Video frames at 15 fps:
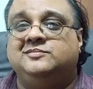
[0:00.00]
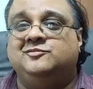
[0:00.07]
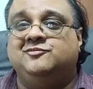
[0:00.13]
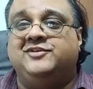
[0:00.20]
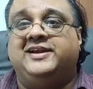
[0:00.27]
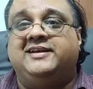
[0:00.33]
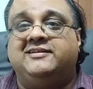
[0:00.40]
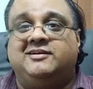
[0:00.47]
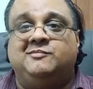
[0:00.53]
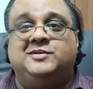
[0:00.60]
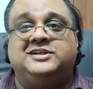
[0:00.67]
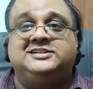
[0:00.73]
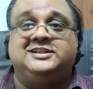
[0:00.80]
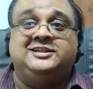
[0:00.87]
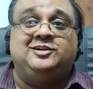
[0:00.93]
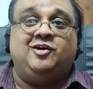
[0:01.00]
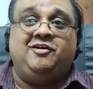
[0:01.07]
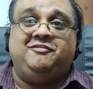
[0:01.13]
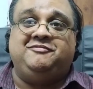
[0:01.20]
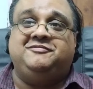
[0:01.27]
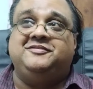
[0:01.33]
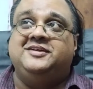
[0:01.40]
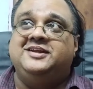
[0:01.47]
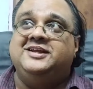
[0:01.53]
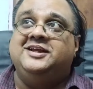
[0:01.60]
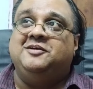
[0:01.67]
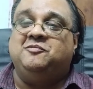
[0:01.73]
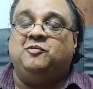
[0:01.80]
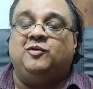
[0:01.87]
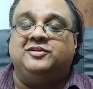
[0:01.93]
very reminiscent of
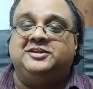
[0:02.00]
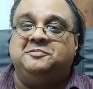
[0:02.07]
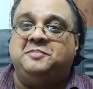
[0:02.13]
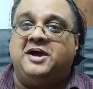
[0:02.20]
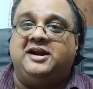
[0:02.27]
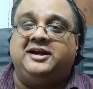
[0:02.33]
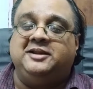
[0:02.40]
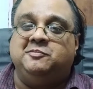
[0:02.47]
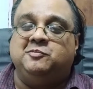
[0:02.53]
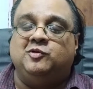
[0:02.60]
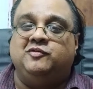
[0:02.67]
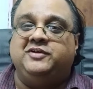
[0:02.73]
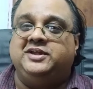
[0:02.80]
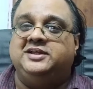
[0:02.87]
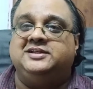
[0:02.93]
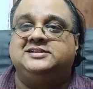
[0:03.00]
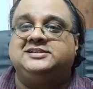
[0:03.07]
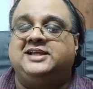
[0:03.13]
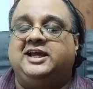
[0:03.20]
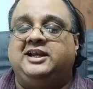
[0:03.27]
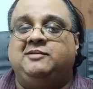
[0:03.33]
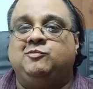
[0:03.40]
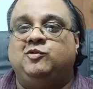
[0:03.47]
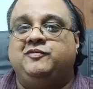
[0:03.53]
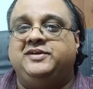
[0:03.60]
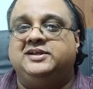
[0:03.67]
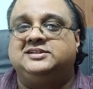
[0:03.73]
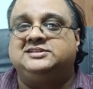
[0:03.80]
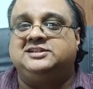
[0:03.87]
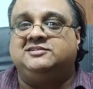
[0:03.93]
what the parody movie, scary
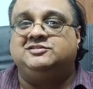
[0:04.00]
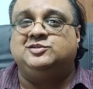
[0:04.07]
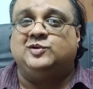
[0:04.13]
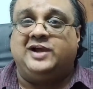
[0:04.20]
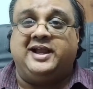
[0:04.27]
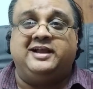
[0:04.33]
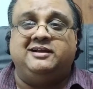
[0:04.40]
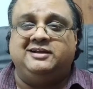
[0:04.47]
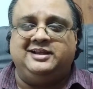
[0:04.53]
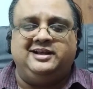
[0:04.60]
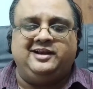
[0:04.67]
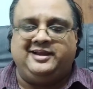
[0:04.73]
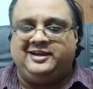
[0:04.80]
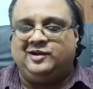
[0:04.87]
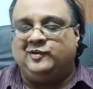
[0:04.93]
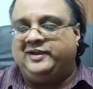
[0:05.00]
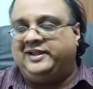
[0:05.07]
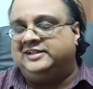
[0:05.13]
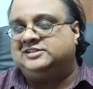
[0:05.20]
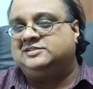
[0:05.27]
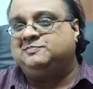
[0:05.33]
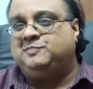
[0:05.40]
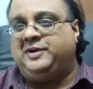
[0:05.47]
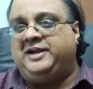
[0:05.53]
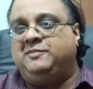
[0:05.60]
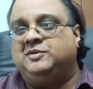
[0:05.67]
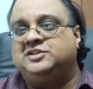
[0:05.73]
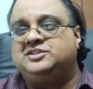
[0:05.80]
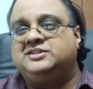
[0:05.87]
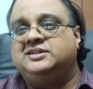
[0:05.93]
movie and stuff. So it's pretty
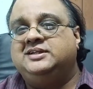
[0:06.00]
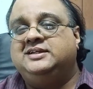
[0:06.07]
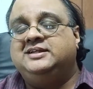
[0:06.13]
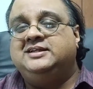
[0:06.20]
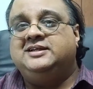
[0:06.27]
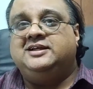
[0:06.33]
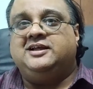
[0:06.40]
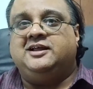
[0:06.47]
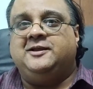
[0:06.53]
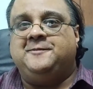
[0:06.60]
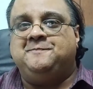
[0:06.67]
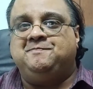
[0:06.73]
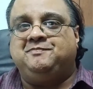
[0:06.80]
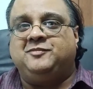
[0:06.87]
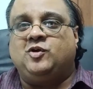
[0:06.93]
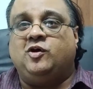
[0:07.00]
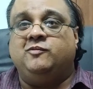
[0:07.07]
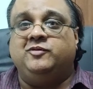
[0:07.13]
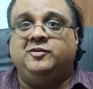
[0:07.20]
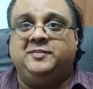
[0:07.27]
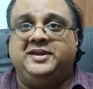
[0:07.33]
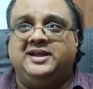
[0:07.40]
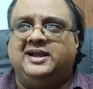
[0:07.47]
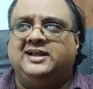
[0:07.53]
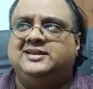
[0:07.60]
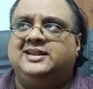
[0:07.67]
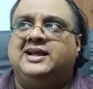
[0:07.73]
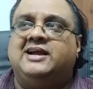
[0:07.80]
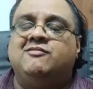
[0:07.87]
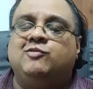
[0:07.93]
much common to me. I
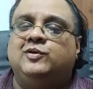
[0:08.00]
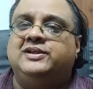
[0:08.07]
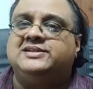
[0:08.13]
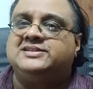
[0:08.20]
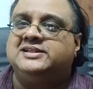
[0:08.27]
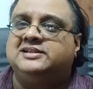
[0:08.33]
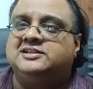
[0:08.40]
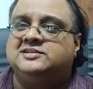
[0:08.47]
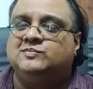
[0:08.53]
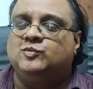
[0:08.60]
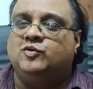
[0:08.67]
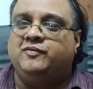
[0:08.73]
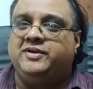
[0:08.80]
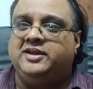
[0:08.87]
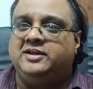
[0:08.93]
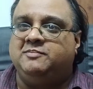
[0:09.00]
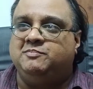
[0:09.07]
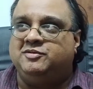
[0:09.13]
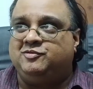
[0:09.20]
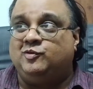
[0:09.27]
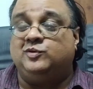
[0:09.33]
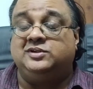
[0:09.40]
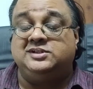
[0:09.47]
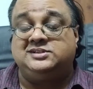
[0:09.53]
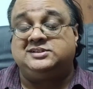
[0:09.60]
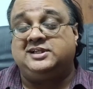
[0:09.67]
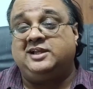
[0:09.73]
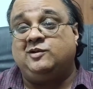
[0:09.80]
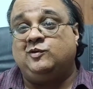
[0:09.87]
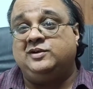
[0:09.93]
think I've only seen this movie before this.
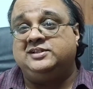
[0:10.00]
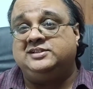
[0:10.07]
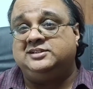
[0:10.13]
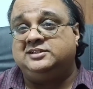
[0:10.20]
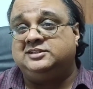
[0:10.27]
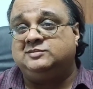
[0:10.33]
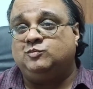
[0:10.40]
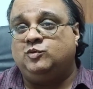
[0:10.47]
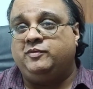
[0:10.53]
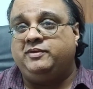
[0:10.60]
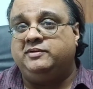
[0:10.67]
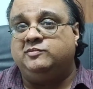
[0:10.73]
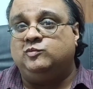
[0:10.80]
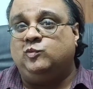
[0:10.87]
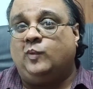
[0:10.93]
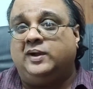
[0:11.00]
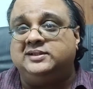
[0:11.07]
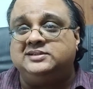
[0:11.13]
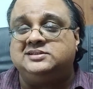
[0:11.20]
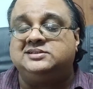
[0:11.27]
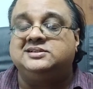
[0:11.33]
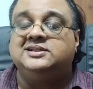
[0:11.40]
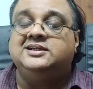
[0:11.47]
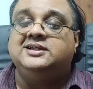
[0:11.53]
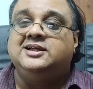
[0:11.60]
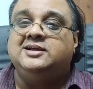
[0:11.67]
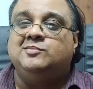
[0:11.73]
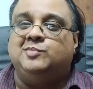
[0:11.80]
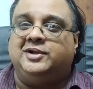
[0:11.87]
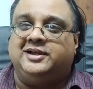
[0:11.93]
I had only seen this movie once,
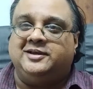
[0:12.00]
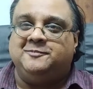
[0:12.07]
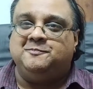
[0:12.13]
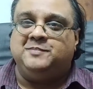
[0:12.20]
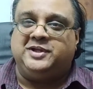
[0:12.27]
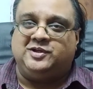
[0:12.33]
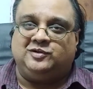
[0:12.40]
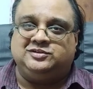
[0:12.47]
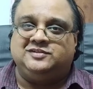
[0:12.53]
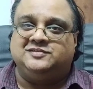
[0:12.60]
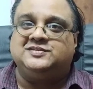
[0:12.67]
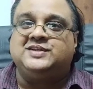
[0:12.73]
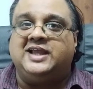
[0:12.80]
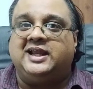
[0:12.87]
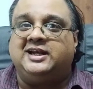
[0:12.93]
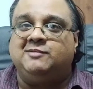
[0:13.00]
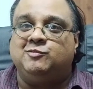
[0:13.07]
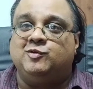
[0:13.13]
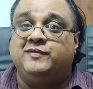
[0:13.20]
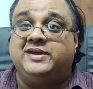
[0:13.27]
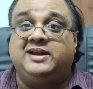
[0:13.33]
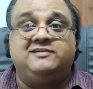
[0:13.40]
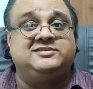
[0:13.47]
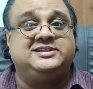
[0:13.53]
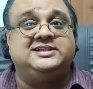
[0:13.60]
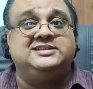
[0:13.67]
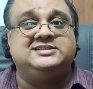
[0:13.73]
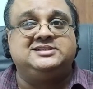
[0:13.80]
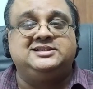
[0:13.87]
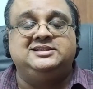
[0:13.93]
but because of scary movie, and I've
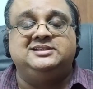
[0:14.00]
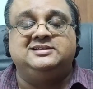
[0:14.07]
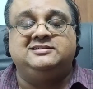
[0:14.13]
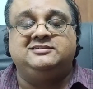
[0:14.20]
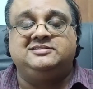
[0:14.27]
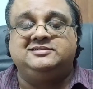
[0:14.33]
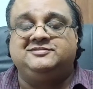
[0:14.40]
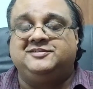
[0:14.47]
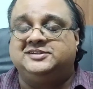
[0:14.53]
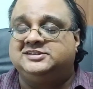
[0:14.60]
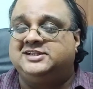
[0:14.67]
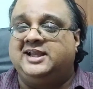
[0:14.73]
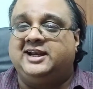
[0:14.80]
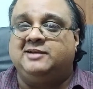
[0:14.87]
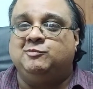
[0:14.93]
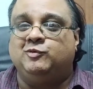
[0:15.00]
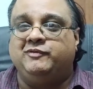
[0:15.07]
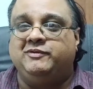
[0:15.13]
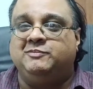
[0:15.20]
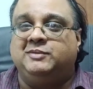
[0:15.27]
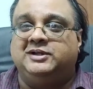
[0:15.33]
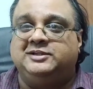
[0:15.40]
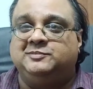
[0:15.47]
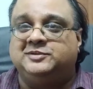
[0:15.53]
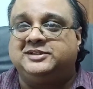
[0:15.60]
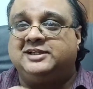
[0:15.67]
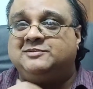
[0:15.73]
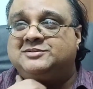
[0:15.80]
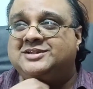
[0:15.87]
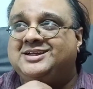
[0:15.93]
seen the first scary movie multiple
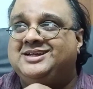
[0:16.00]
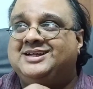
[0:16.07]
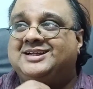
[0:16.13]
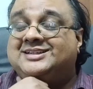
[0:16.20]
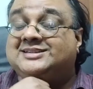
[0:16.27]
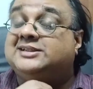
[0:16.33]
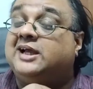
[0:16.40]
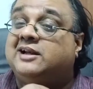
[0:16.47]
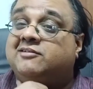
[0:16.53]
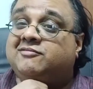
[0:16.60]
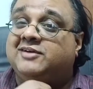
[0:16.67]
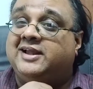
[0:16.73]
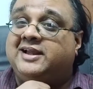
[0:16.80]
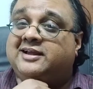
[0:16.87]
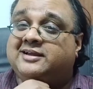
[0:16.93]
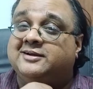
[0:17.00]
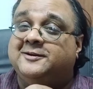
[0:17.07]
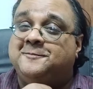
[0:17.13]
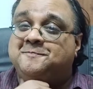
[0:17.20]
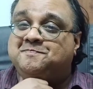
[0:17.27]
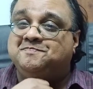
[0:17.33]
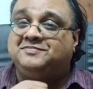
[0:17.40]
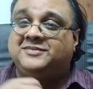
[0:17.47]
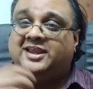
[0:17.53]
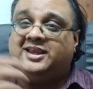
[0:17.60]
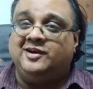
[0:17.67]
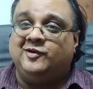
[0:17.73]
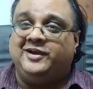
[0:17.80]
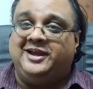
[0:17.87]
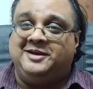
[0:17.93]
times, it's kind of like
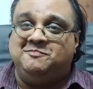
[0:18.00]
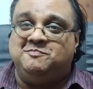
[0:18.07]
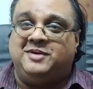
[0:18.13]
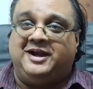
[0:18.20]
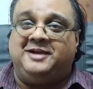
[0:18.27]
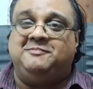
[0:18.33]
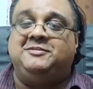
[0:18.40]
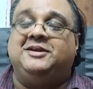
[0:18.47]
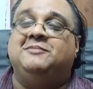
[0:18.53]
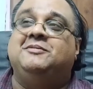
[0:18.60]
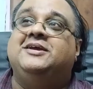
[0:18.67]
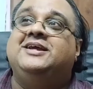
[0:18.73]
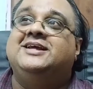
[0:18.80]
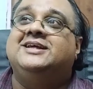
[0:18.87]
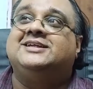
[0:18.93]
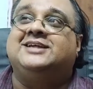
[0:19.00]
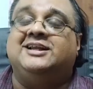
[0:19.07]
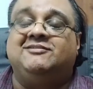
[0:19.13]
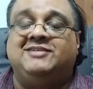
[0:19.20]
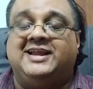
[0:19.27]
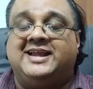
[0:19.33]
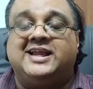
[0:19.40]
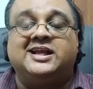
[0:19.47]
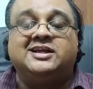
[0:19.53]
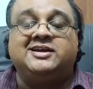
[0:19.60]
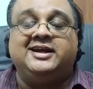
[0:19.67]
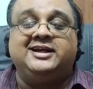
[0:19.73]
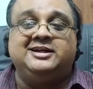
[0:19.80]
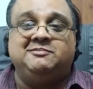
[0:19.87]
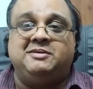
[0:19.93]
imbibed and kind of like
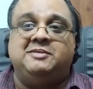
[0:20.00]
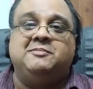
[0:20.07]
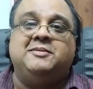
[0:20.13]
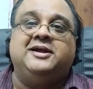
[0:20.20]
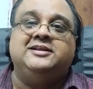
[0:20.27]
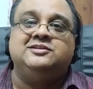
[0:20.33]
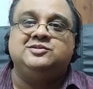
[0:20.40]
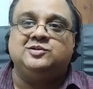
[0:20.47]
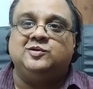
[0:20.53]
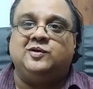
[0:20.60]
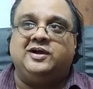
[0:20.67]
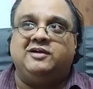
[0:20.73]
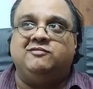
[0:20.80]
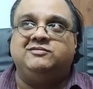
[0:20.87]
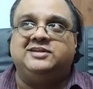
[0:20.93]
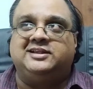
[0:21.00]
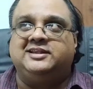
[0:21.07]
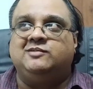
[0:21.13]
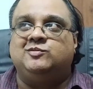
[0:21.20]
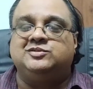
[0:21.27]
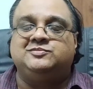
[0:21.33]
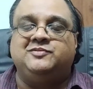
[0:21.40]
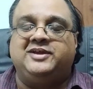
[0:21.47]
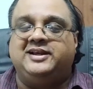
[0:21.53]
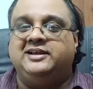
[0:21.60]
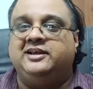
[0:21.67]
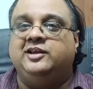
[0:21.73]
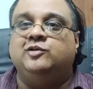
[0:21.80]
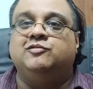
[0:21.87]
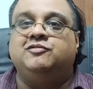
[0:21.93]
ingrained in my mind. So nothing was
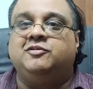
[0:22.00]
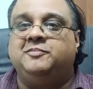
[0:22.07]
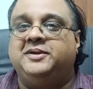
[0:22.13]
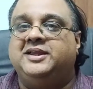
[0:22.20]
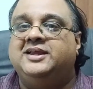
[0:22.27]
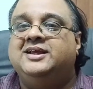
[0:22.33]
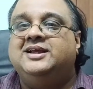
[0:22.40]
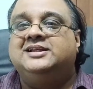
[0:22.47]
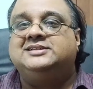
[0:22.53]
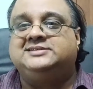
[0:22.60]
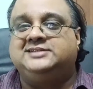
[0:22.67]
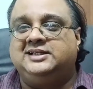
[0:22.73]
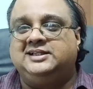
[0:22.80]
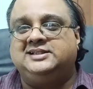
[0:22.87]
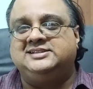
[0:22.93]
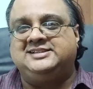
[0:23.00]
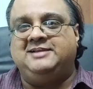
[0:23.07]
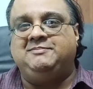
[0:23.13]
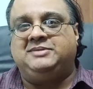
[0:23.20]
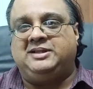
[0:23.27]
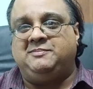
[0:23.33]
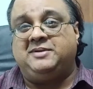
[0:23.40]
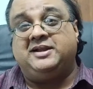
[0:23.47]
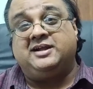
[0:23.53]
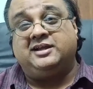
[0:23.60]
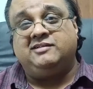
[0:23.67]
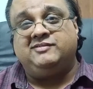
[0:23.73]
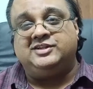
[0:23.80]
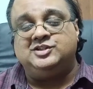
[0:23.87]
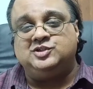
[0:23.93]
very new for me. Still, at the same time, I
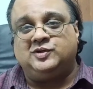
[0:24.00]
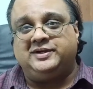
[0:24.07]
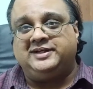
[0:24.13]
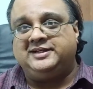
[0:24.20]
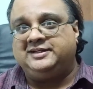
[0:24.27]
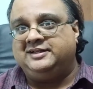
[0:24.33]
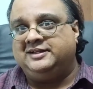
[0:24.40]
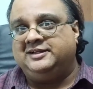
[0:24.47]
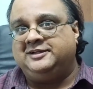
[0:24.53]
kind of enjoyed it.